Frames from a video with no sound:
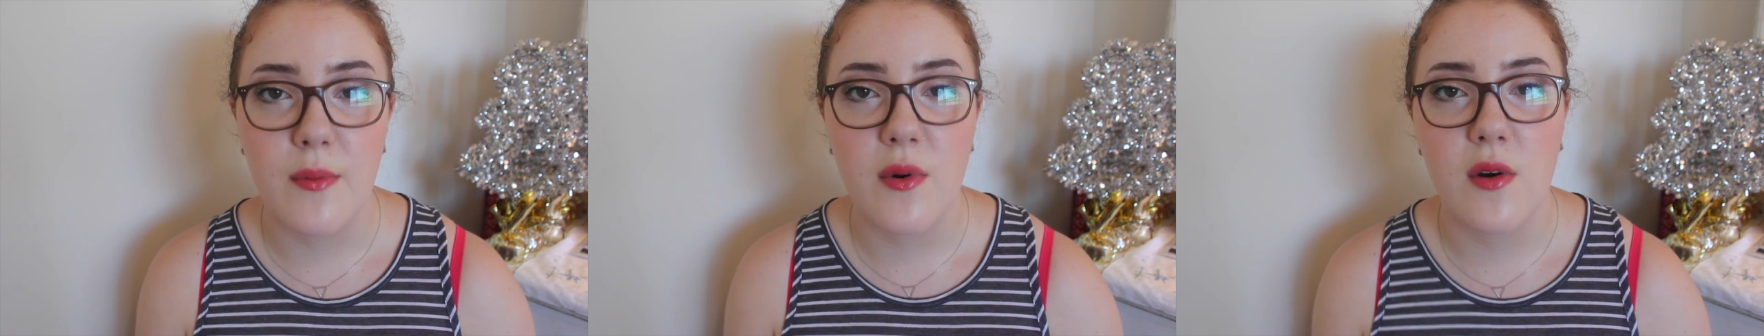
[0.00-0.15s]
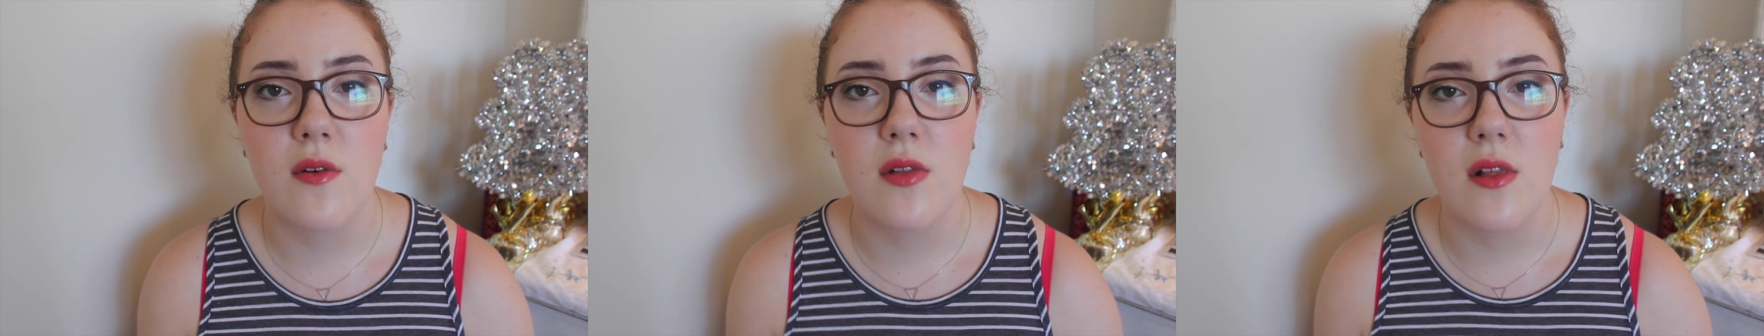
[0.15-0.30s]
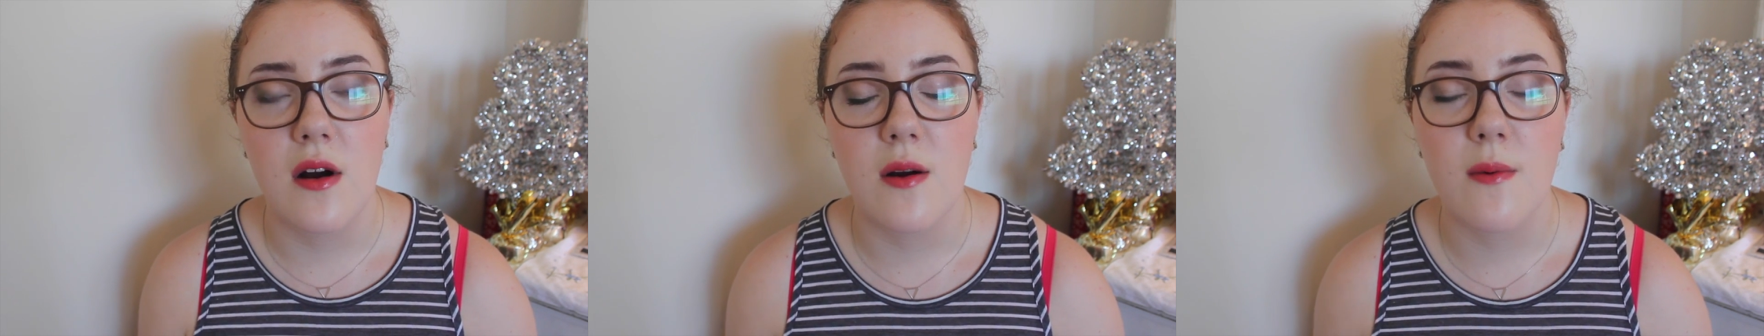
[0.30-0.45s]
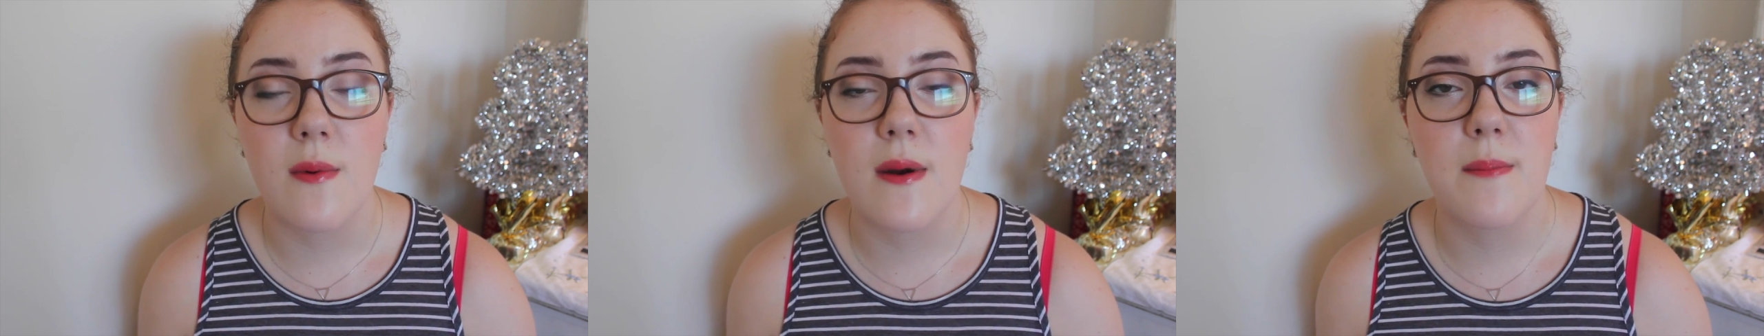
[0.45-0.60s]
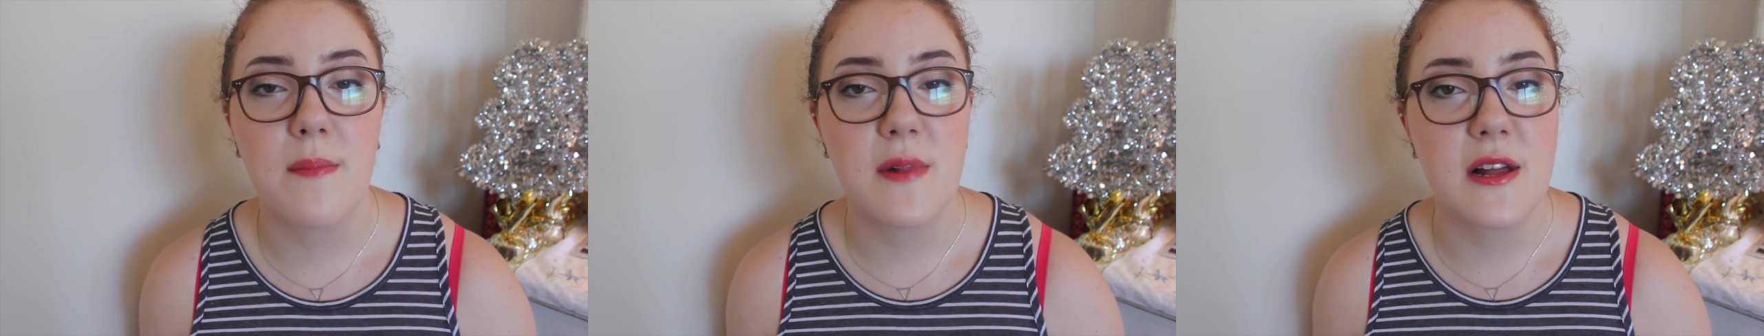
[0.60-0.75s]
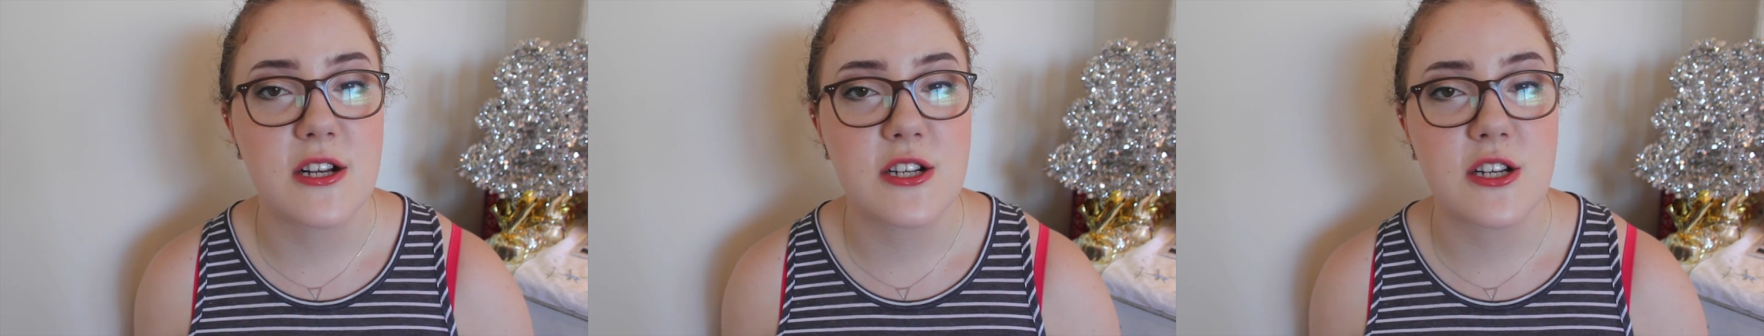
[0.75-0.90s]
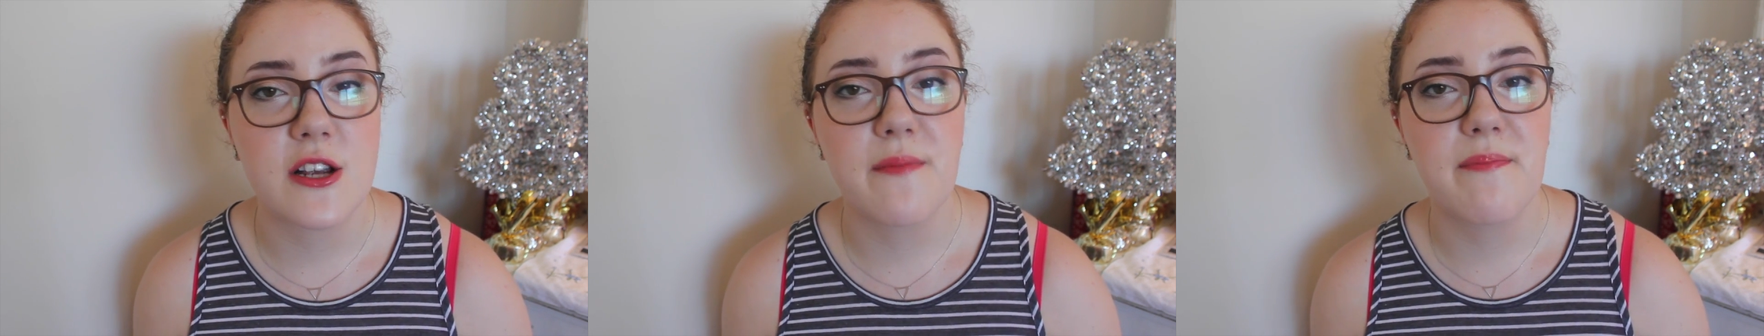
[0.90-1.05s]
Pro Longwear
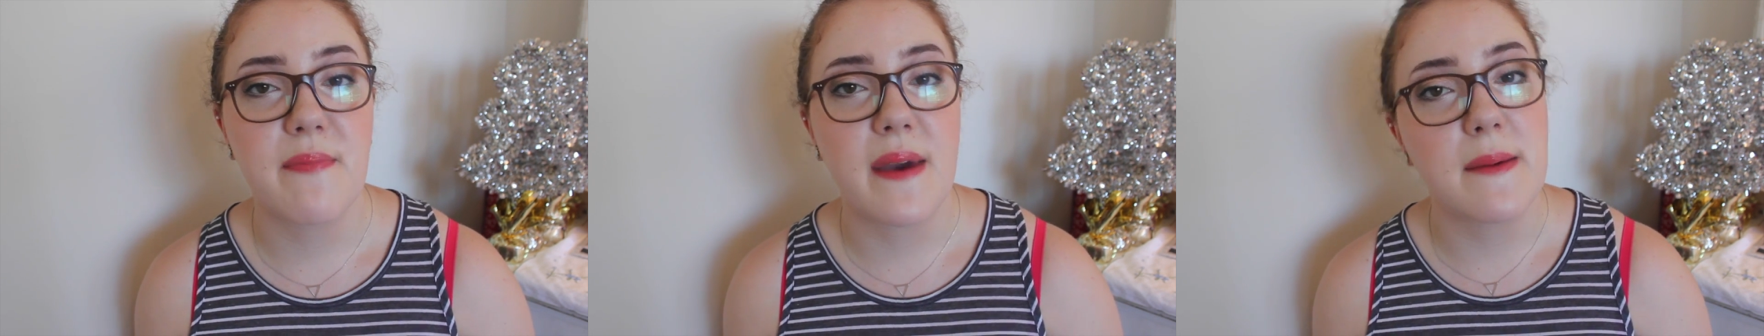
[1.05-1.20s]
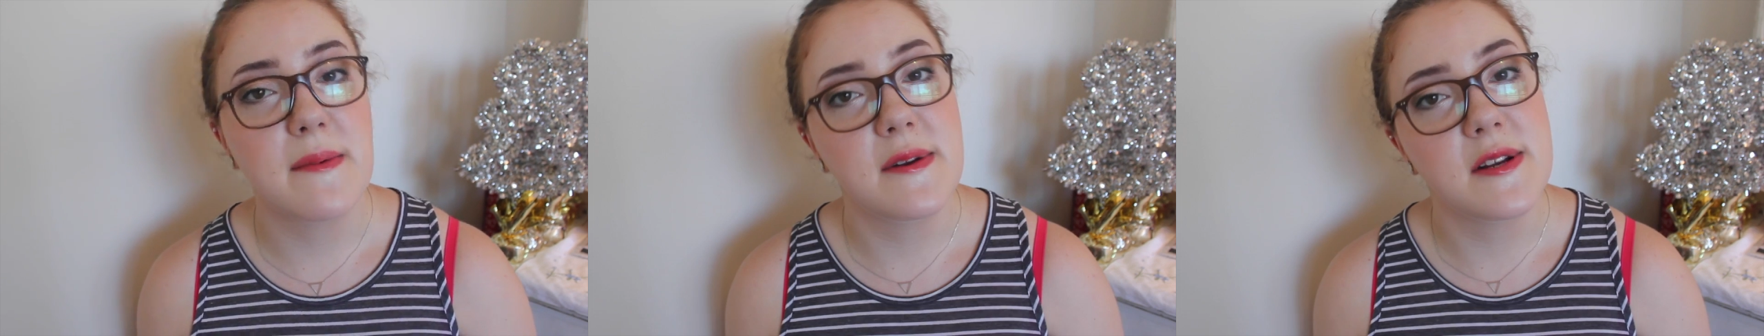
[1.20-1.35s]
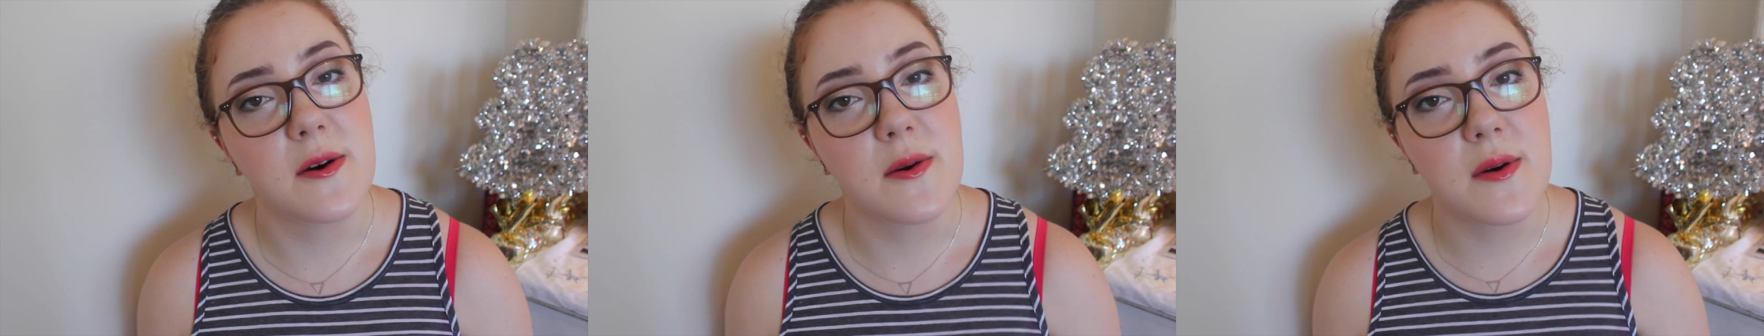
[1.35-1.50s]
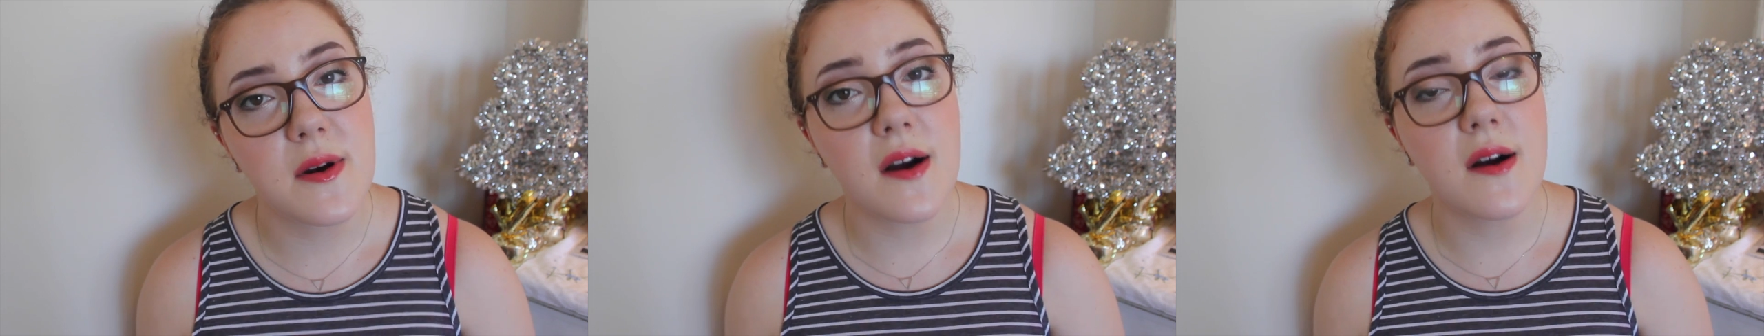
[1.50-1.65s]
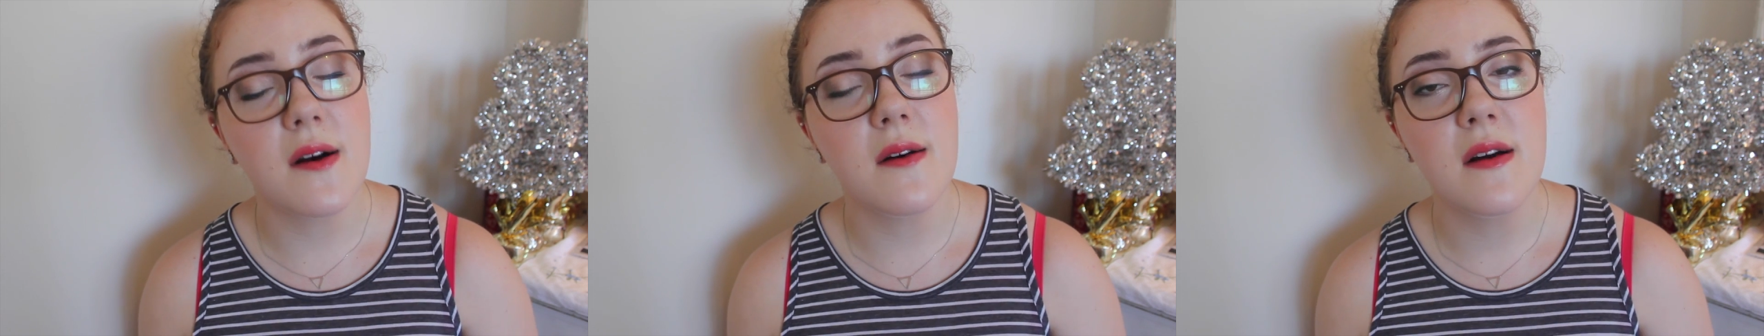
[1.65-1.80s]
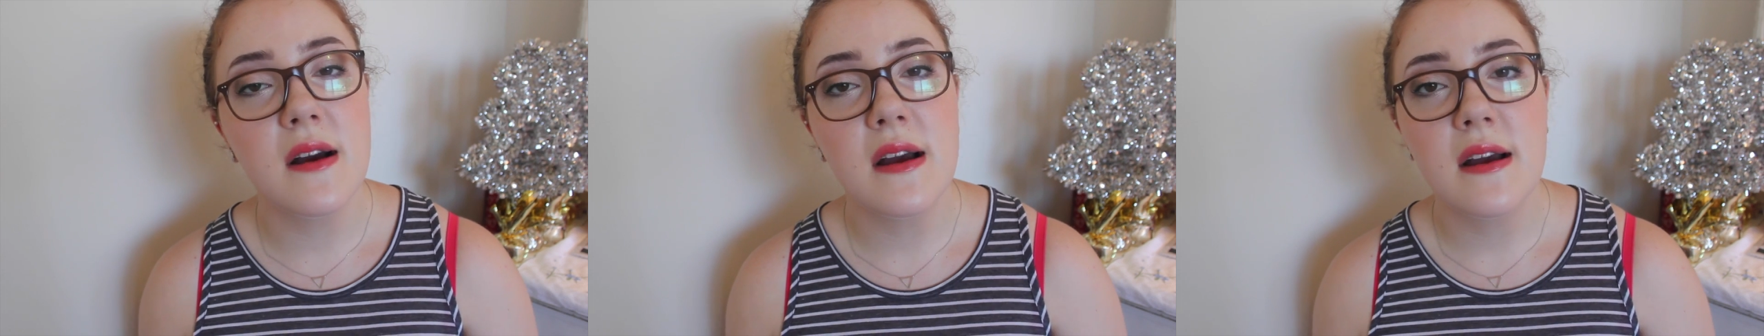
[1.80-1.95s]
Blush in Baby Don't Go.